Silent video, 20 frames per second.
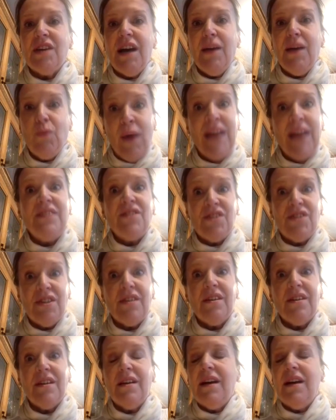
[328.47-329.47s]
I
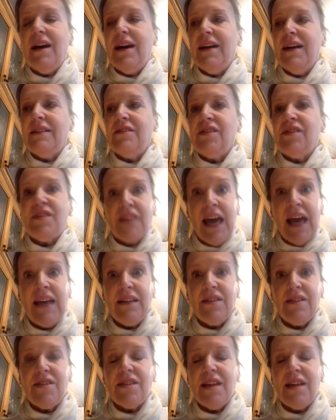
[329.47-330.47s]
went and
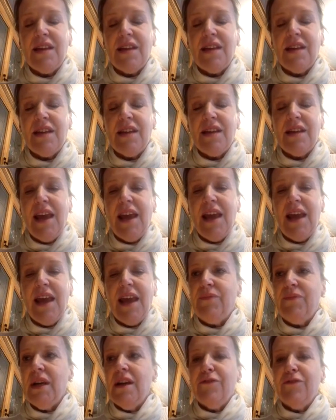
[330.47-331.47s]
thanked
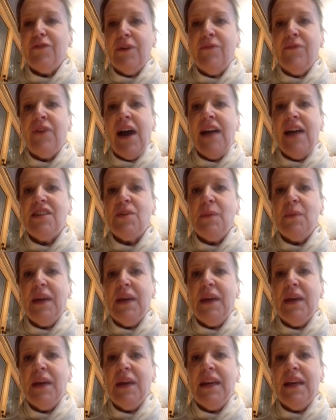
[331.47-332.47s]
him for inviting
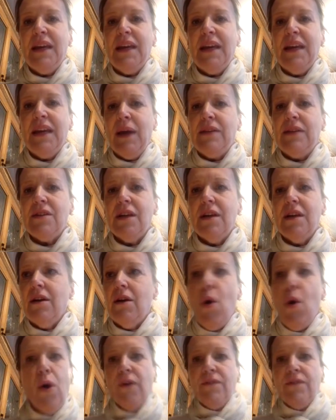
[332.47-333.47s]
me, and he went,
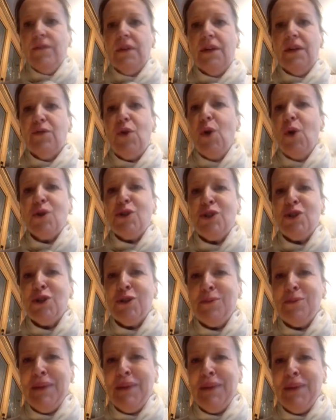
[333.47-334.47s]
"Oh, of course you
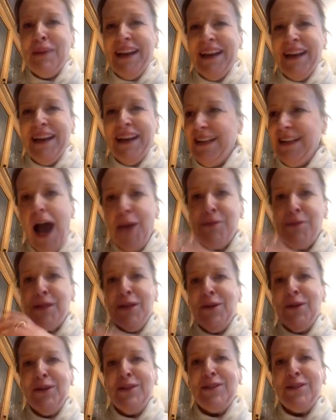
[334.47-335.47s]
should have been here.
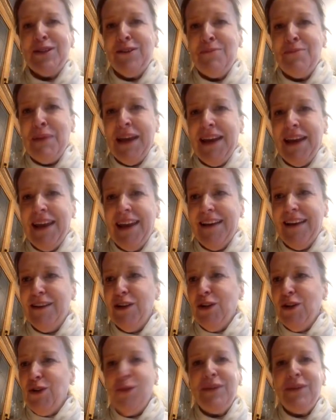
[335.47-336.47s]
Absolutely you should have been here.
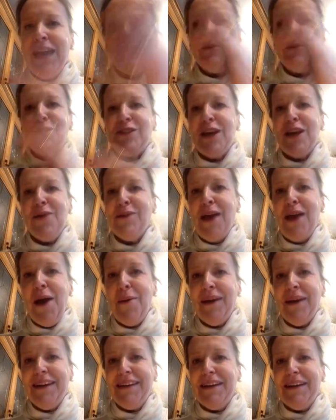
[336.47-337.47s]
You kept the show
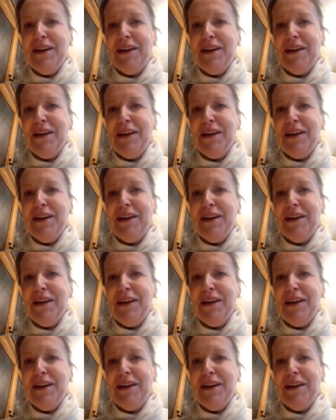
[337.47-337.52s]
going."